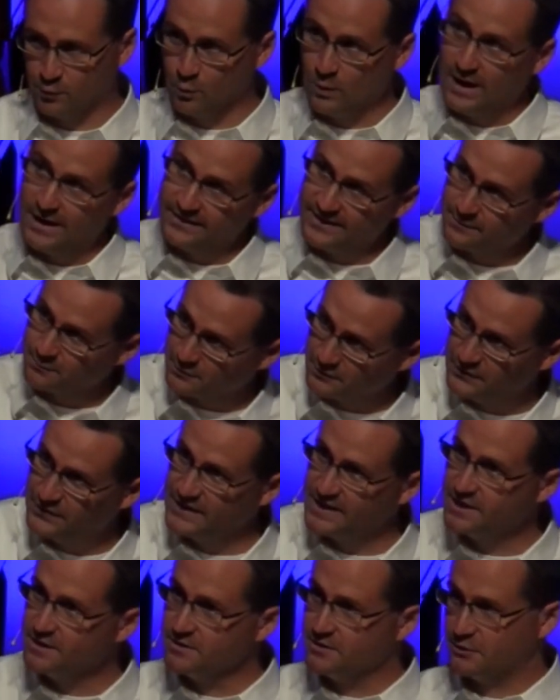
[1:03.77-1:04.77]
While they were
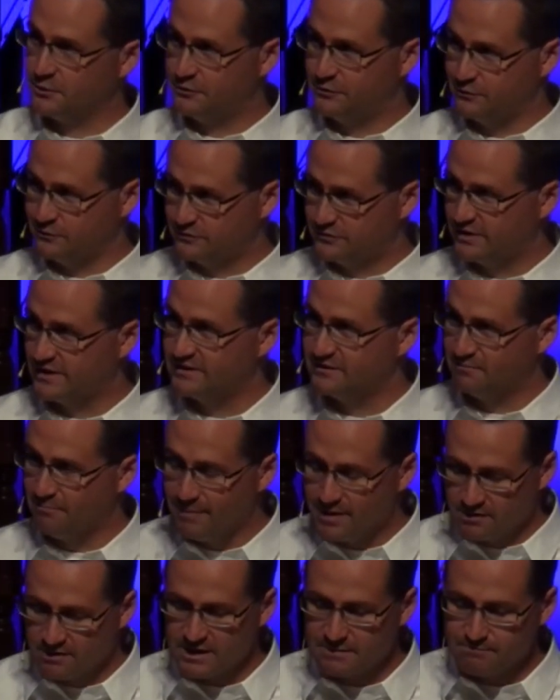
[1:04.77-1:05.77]
there, her two sons
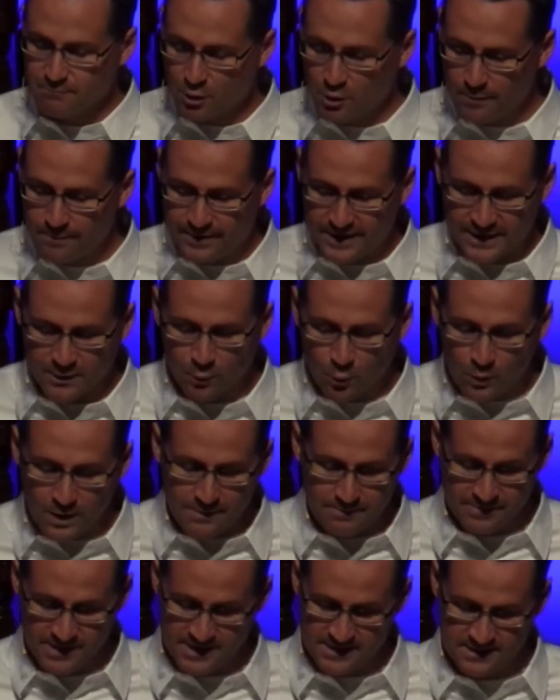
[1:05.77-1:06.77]
married Moabite
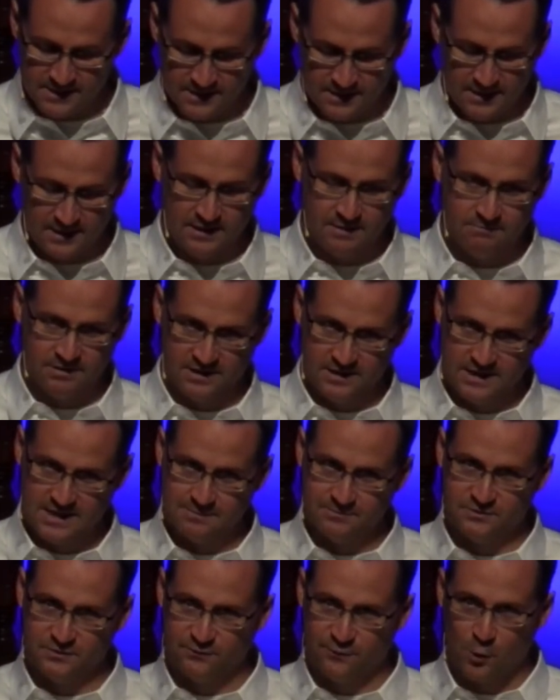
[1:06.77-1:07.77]
women by the
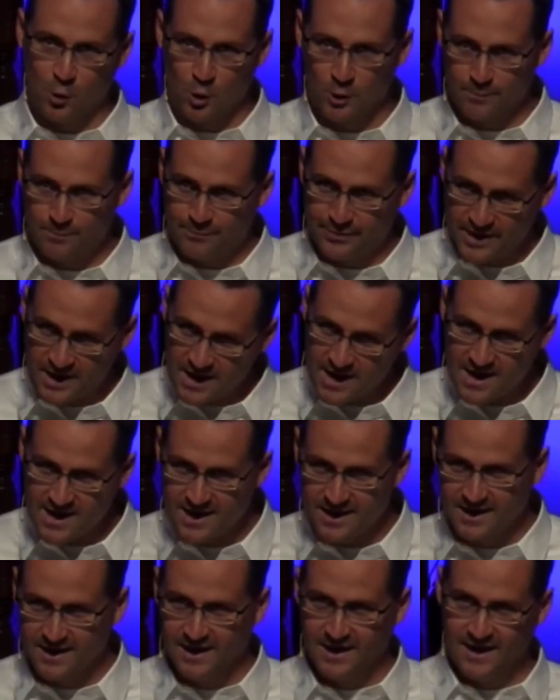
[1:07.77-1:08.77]
names of Orpah
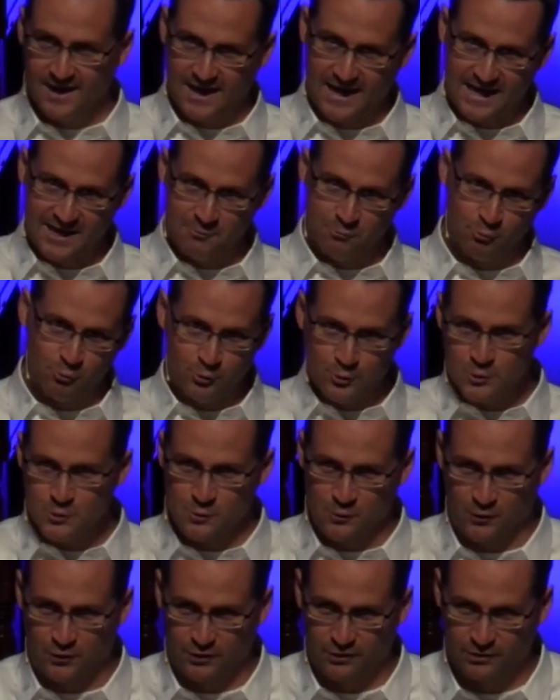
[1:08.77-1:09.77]
and
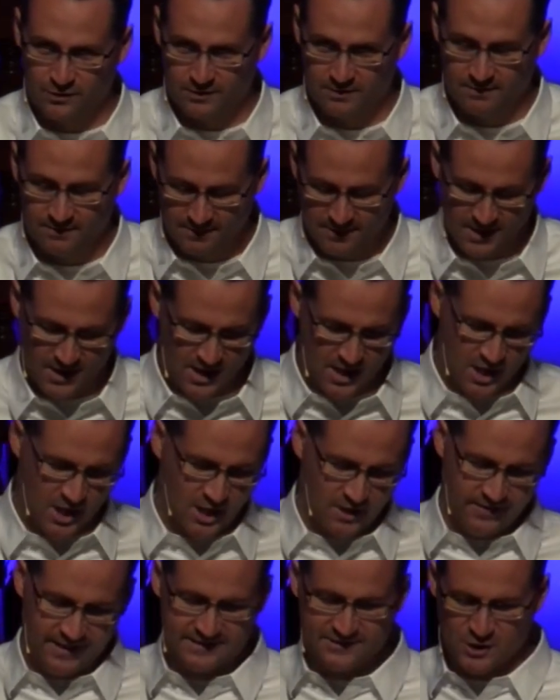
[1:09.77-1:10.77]
Ruth.
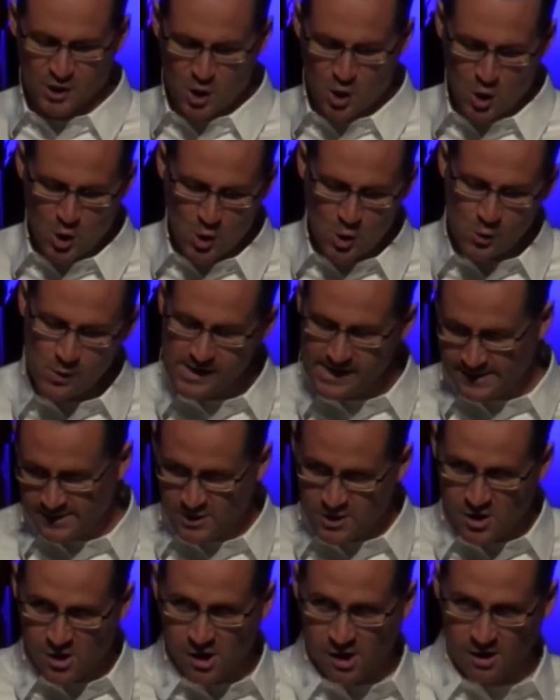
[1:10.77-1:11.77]
That's O and
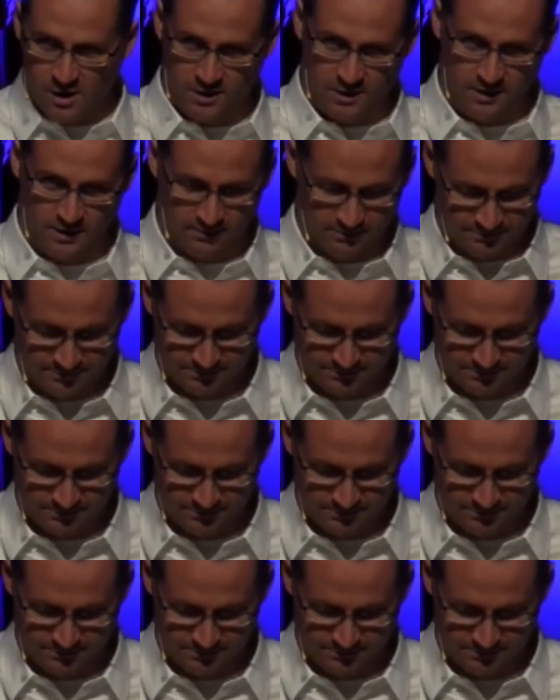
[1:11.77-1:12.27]
R.